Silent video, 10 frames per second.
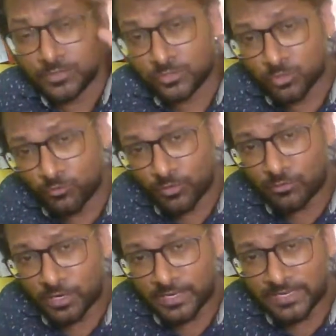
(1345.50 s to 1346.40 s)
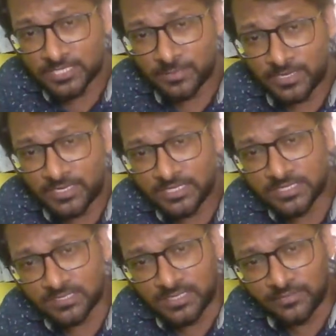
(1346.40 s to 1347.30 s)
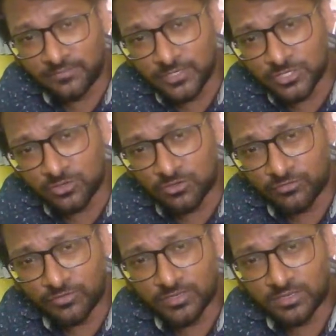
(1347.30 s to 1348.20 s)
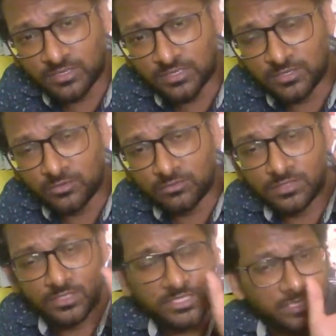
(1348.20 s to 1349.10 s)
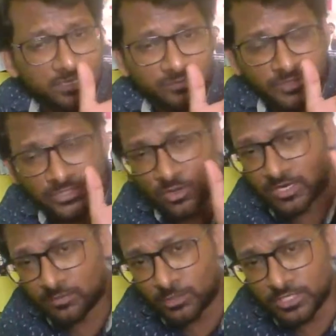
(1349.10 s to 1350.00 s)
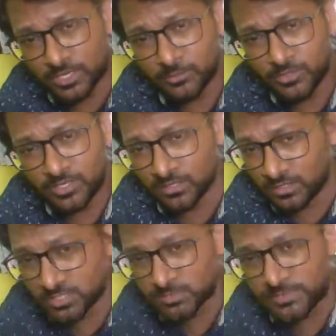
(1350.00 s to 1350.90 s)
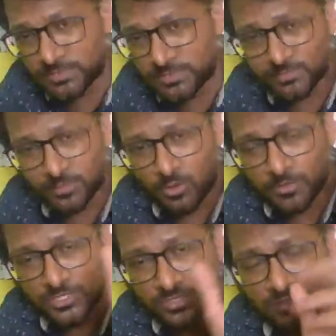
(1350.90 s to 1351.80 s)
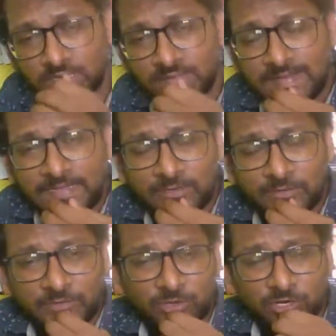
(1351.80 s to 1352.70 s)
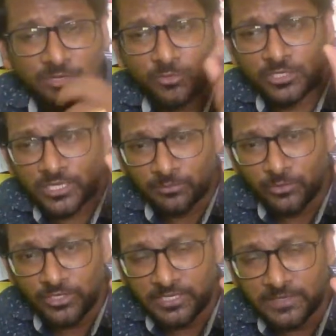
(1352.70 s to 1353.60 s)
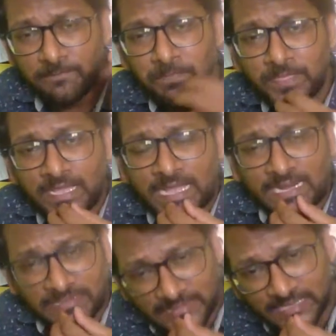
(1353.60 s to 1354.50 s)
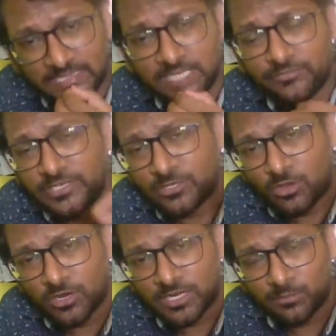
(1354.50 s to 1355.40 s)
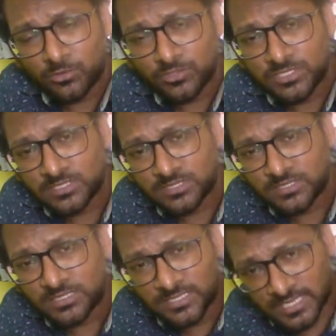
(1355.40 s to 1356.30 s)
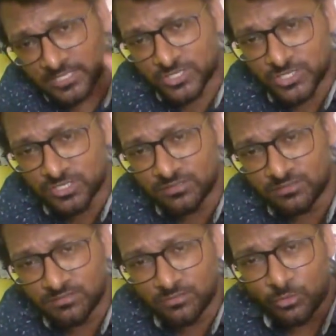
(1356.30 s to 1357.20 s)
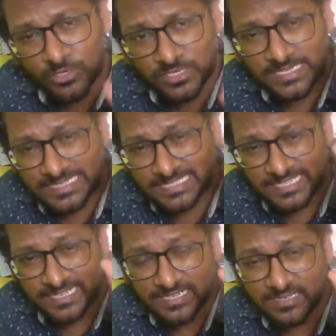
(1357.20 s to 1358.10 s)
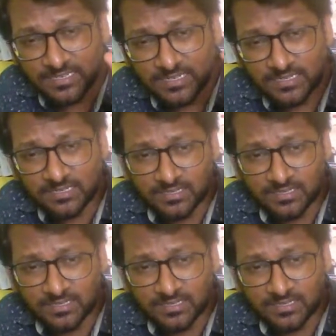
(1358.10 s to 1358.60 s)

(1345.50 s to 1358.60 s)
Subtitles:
So far what I explained is the definition of, we talked about community, species, population, and we talked about community, and then we talked about succession, what a general,